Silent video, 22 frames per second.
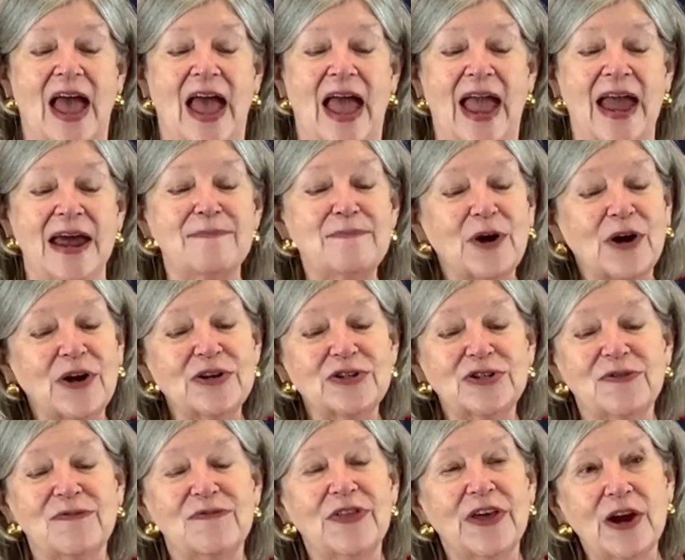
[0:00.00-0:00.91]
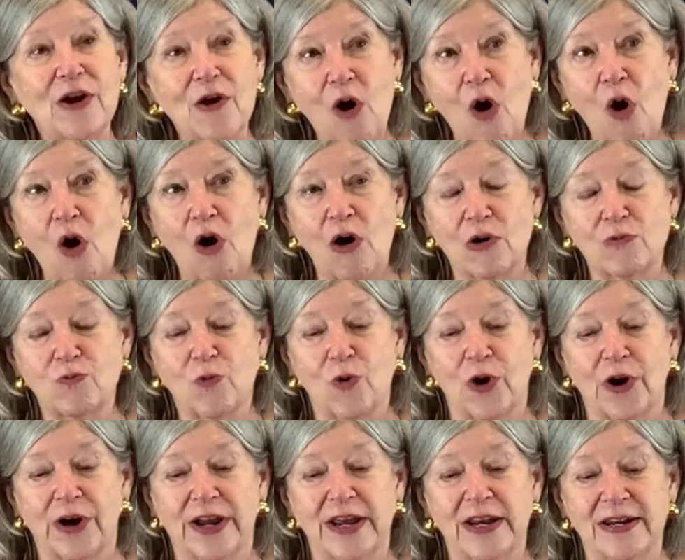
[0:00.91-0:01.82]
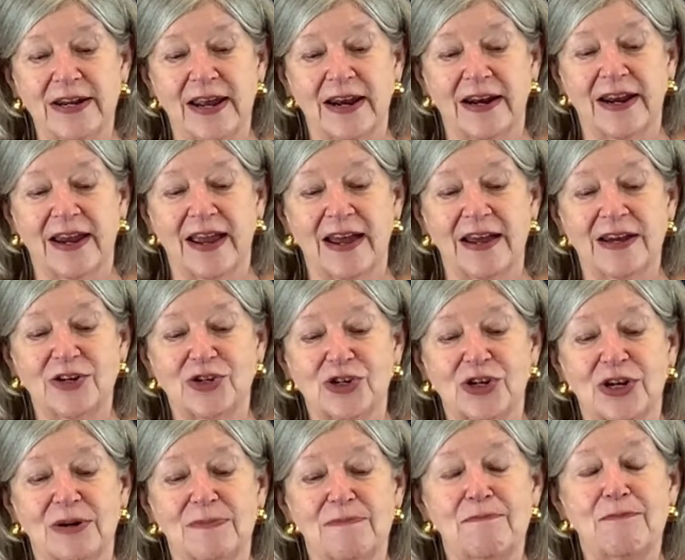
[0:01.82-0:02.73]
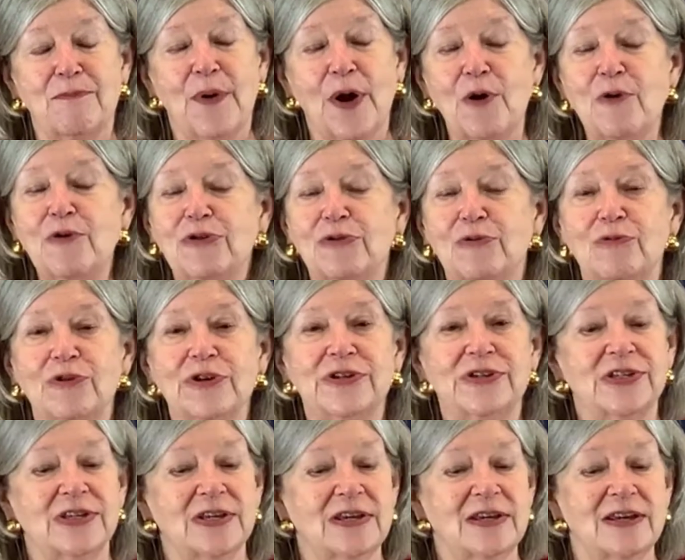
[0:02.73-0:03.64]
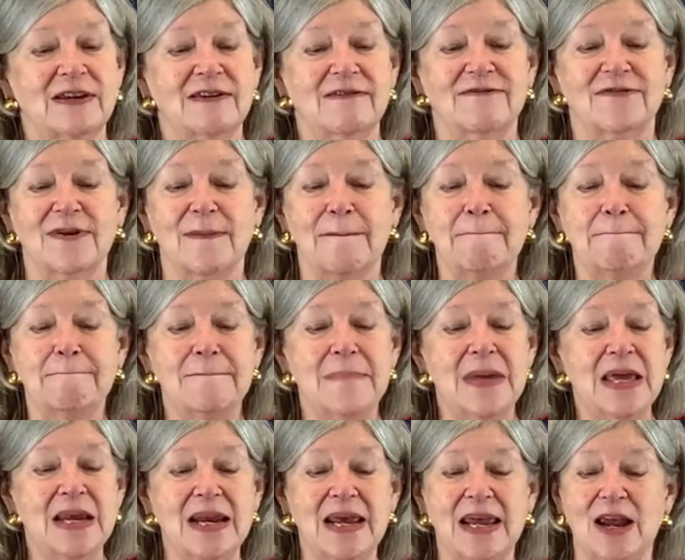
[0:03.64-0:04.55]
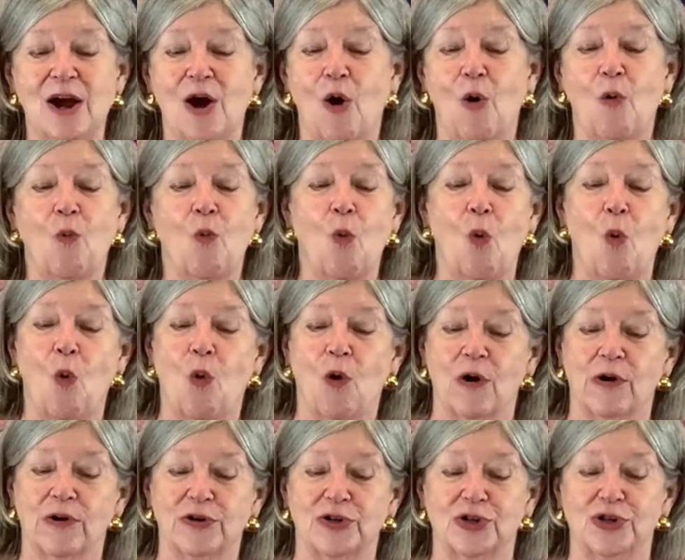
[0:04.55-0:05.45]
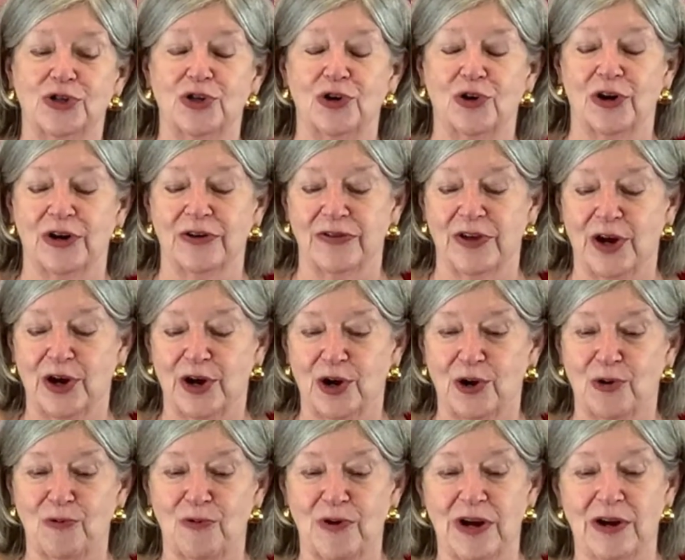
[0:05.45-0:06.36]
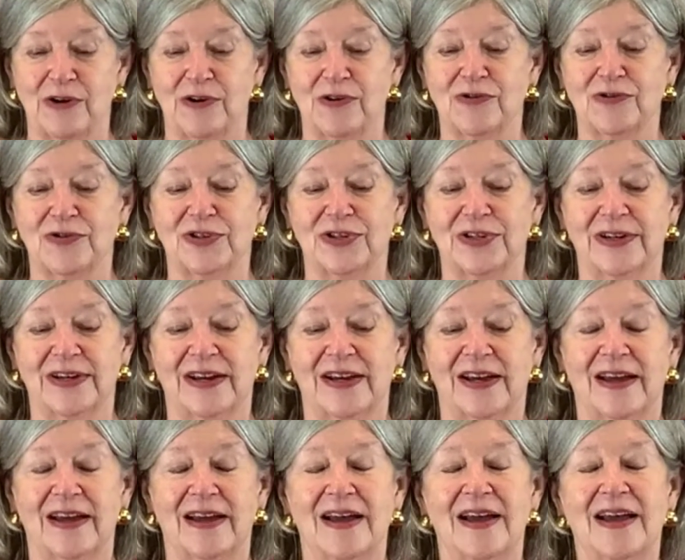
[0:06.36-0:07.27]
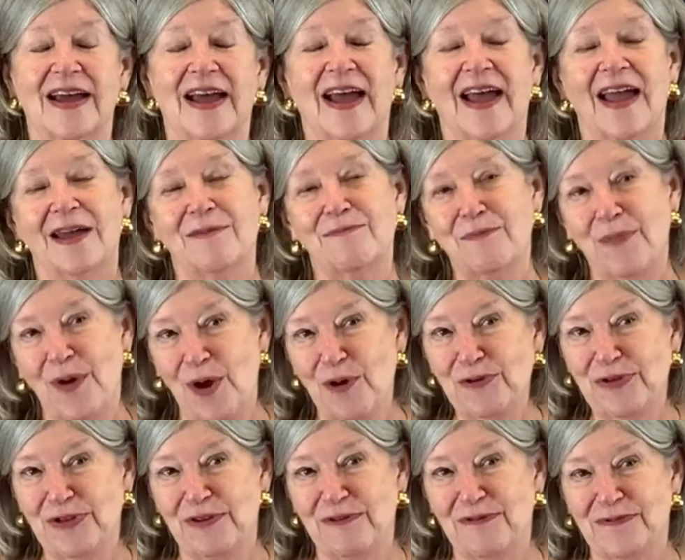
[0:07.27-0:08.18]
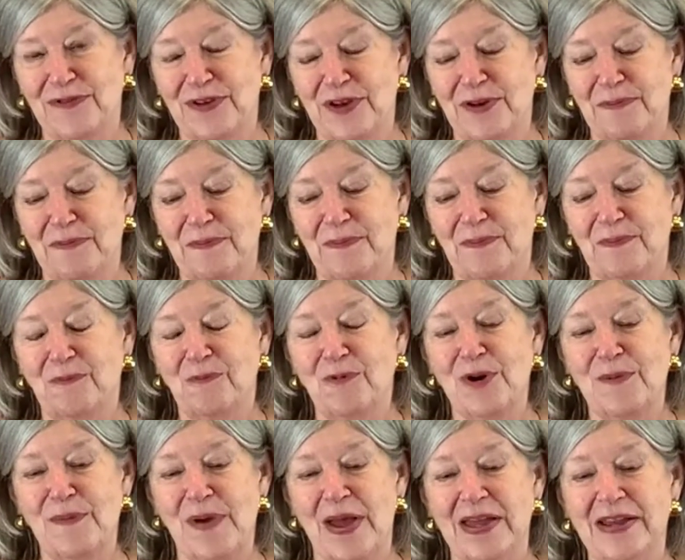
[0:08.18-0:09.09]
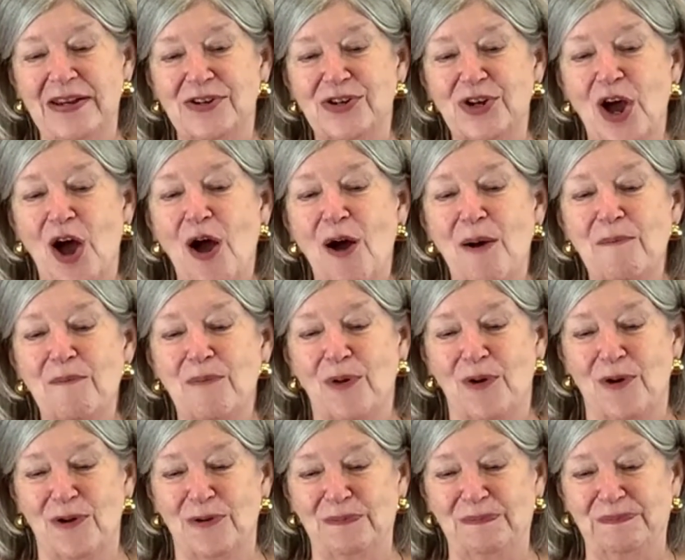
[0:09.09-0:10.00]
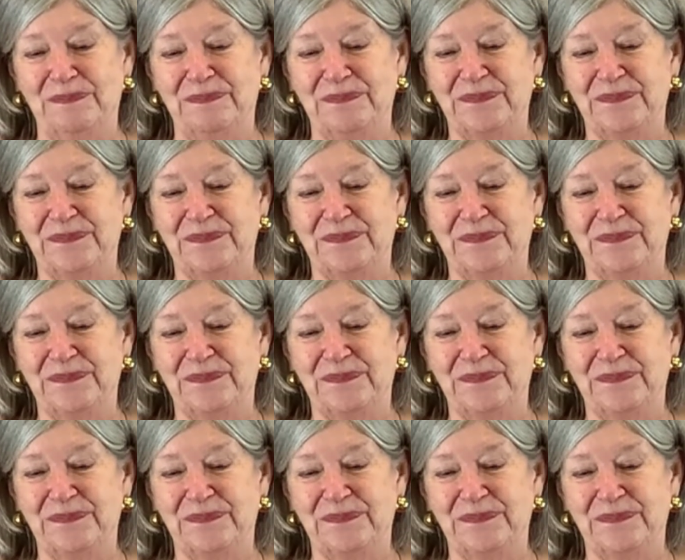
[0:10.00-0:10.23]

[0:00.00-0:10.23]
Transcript: And because of their hard work and dedication, both received many awards during their careers, and both of them remained humble.